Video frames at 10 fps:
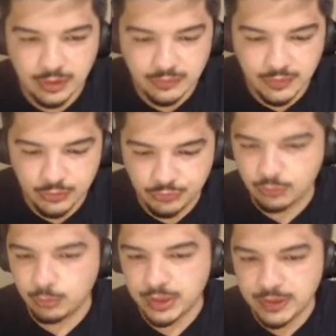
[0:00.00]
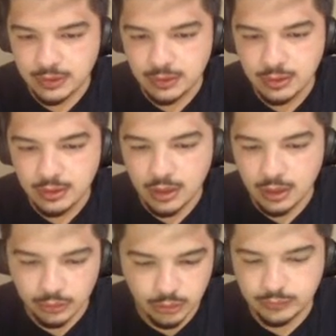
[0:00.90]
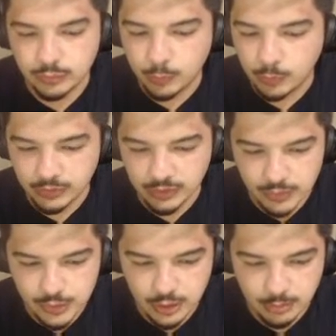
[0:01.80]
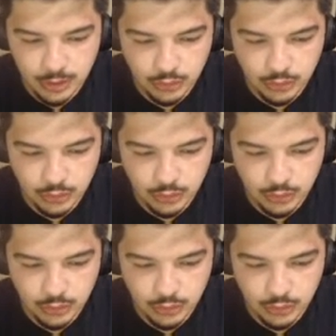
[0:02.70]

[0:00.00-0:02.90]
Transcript: very sweet. You don't have to report to every stream, man.